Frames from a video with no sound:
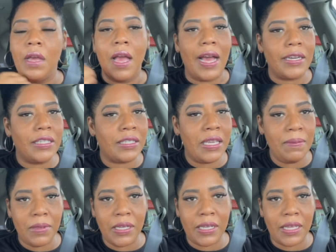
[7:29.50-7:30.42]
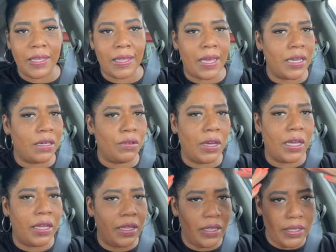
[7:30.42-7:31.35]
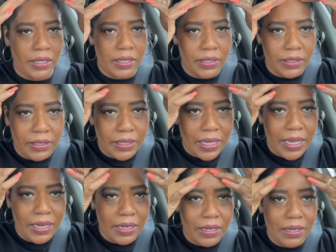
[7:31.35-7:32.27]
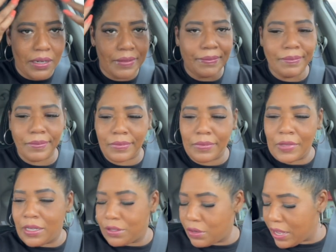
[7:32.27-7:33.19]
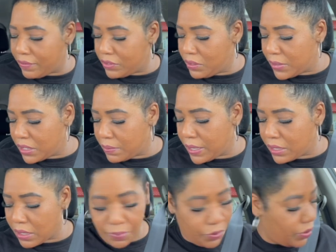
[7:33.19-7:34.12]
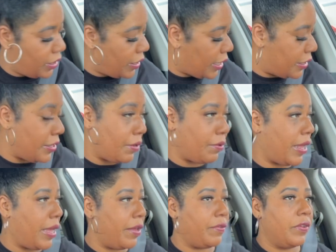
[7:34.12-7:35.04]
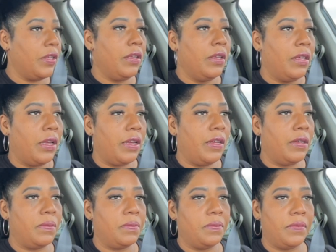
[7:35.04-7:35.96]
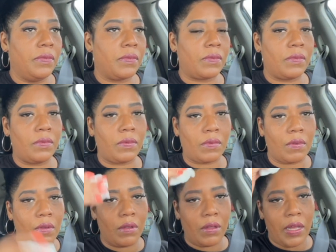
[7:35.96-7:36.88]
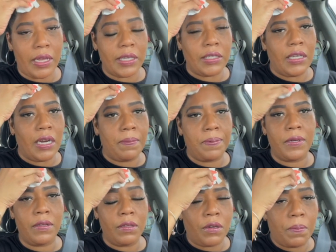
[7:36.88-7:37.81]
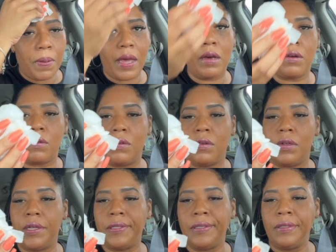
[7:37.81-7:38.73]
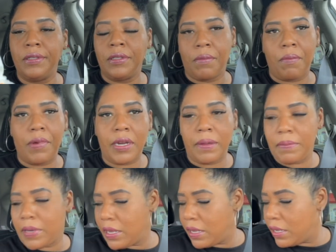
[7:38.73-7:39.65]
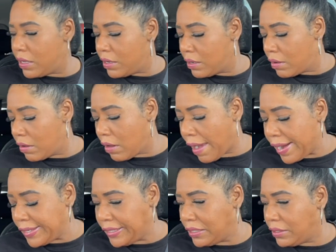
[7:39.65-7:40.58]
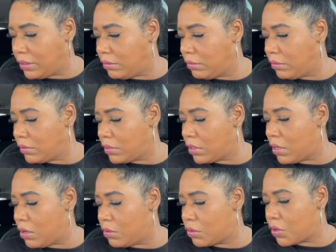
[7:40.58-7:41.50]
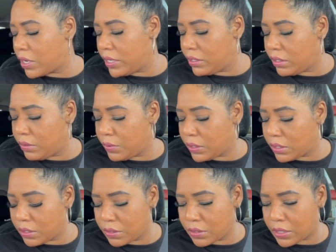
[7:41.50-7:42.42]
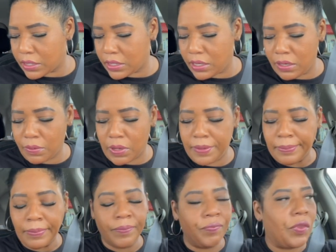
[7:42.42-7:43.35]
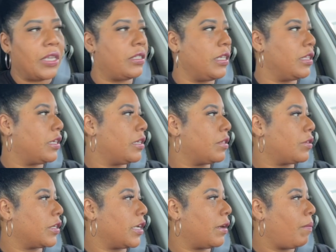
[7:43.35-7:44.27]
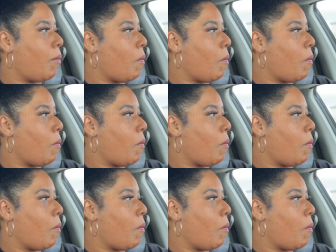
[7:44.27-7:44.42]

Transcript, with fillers: I just keep looking like, do I, and it's like, do I have too much makeup on? And I don't have, um, like I said, I put a little powder on, but I'm not, I didn't go crazy with it or nothing. Anyway, it's neither here nor there.